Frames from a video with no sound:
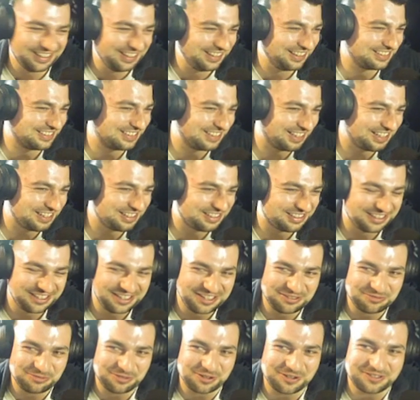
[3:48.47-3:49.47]
Is that a
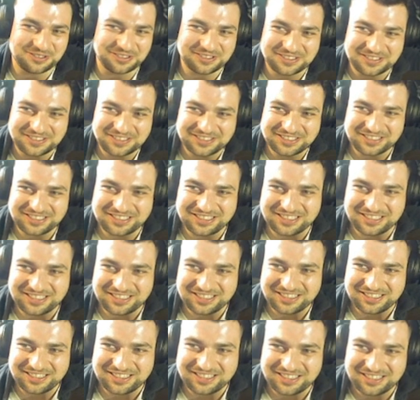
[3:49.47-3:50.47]
third That's one?
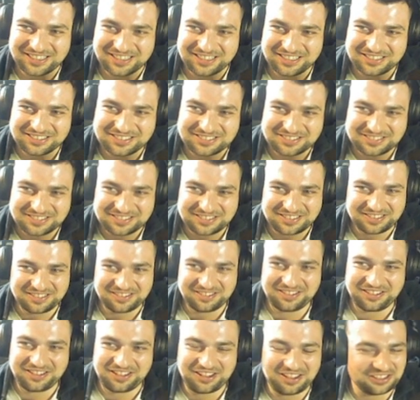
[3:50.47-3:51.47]
That's four
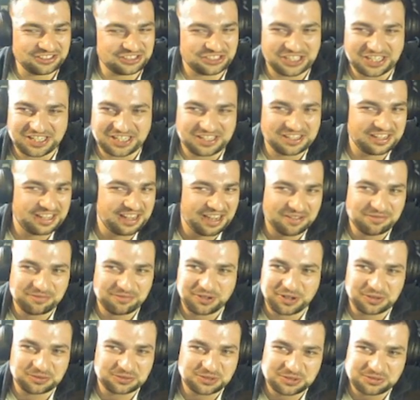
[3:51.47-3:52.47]
Oh, so yeah. you can get
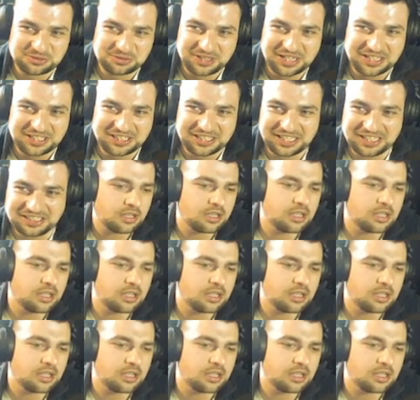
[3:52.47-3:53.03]
involved as well then.